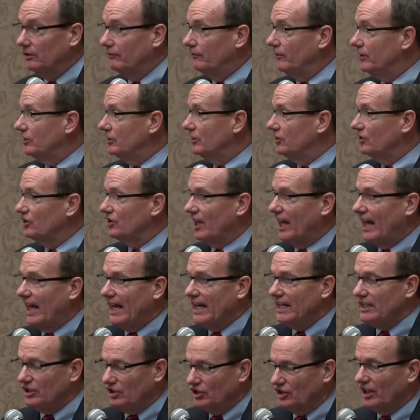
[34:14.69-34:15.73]
Divisions
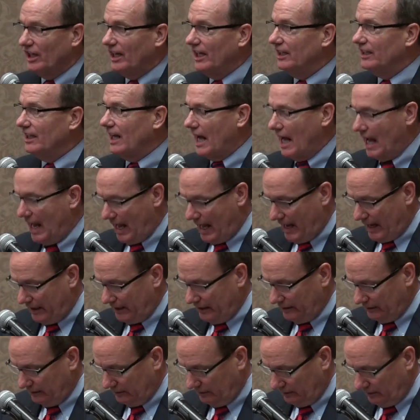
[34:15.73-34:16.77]
H and I,
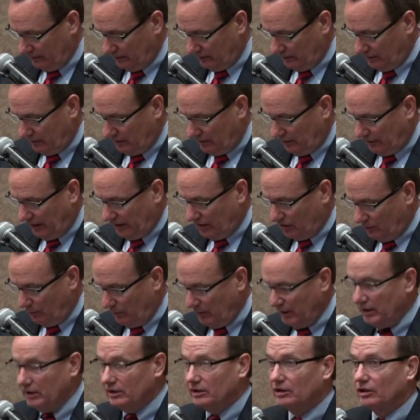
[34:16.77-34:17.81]
let's
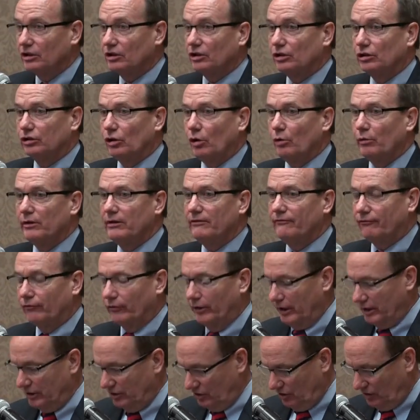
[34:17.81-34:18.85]
meet Chloe
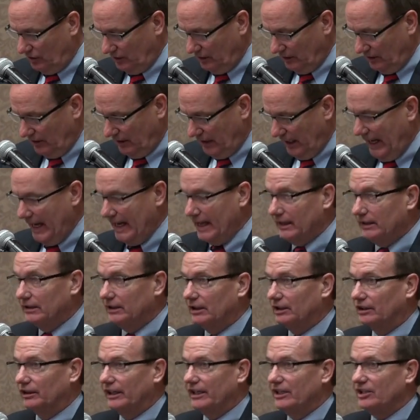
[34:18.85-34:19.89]
French and
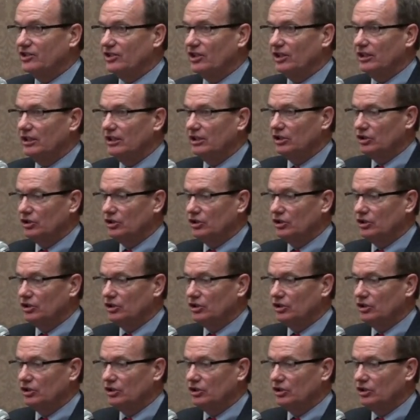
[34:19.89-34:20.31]
Lacey